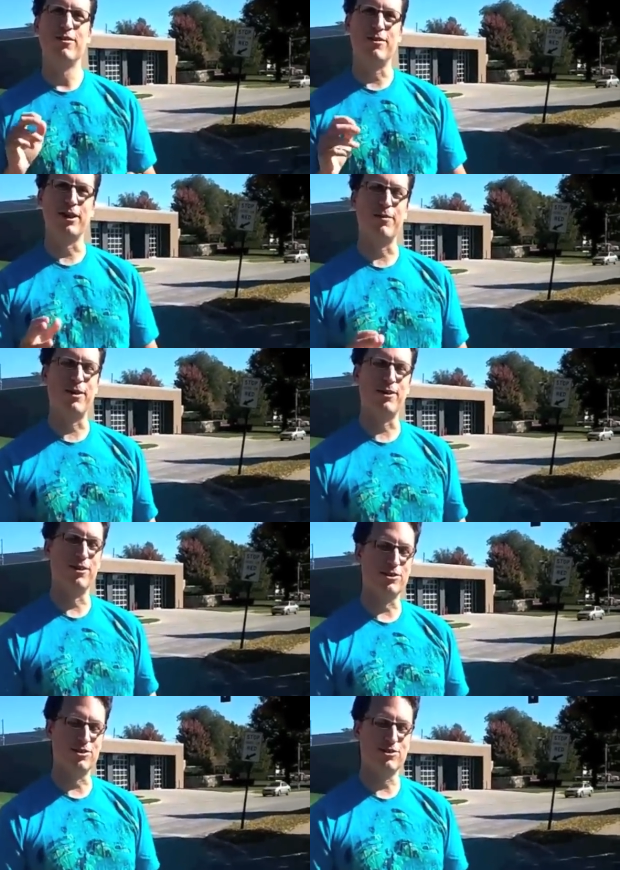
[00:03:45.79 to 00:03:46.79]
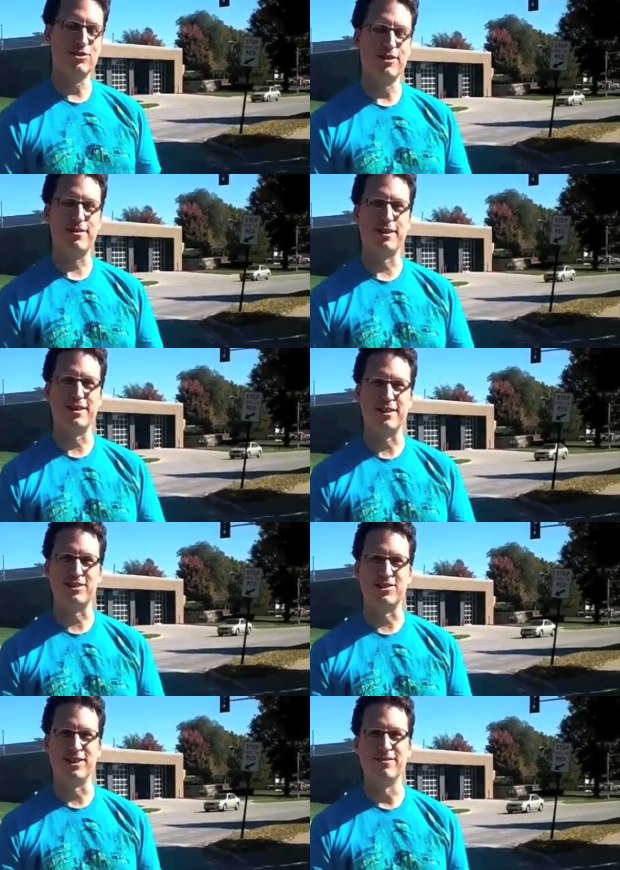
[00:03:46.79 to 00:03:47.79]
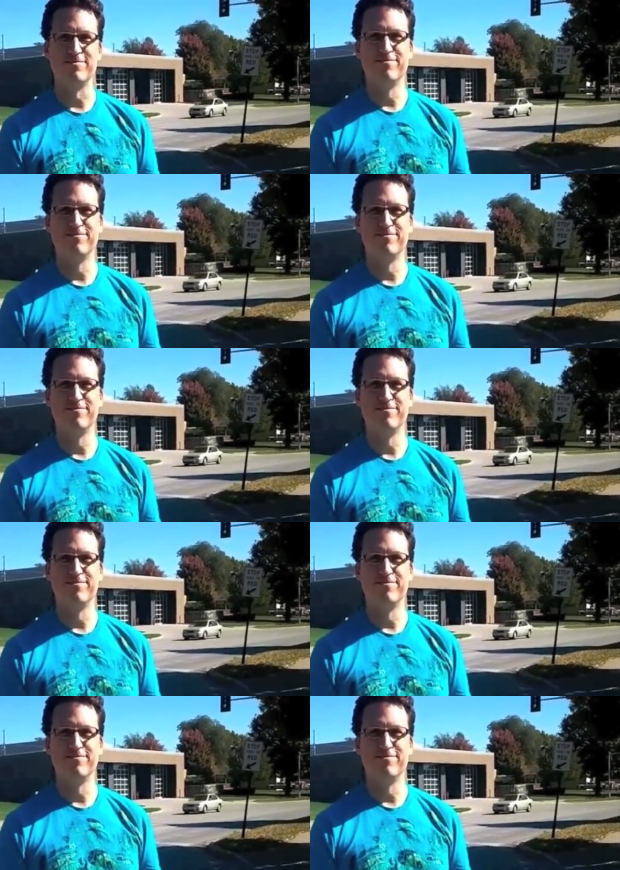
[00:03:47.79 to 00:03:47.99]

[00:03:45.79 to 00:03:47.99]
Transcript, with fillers: Think about your users, think contextually.